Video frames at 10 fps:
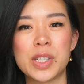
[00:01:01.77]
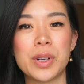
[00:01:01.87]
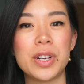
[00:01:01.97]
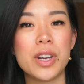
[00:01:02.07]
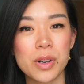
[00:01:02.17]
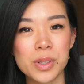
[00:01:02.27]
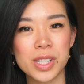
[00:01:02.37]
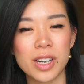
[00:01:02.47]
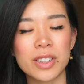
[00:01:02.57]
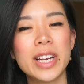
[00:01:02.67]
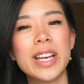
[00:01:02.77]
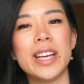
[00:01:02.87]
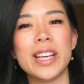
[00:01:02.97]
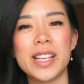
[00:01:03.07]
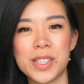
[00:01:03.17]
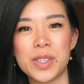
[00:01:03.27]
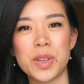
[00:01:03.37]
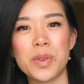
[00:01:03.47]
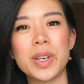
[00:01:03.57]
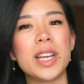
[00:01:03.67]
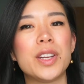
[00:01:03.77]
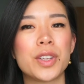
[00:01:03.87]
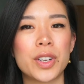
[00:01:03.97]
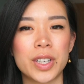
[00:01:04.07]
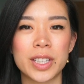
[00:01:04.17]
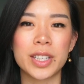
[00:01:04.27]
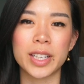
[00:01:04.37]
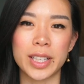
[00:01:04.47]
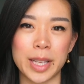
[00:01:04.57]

to a no-sew is you need curtain